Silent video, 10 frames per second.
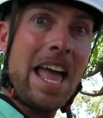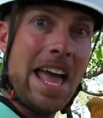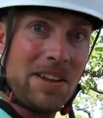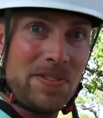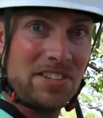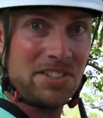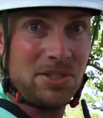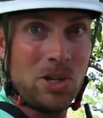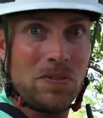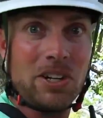And if this is
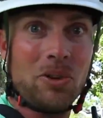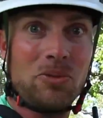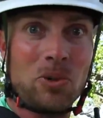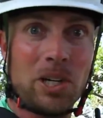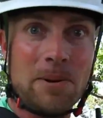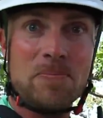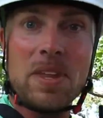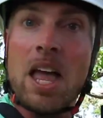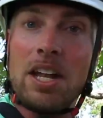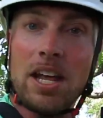too difficult for you,
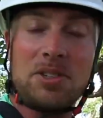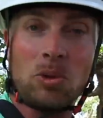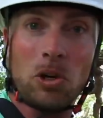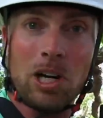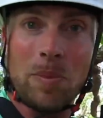not to worry.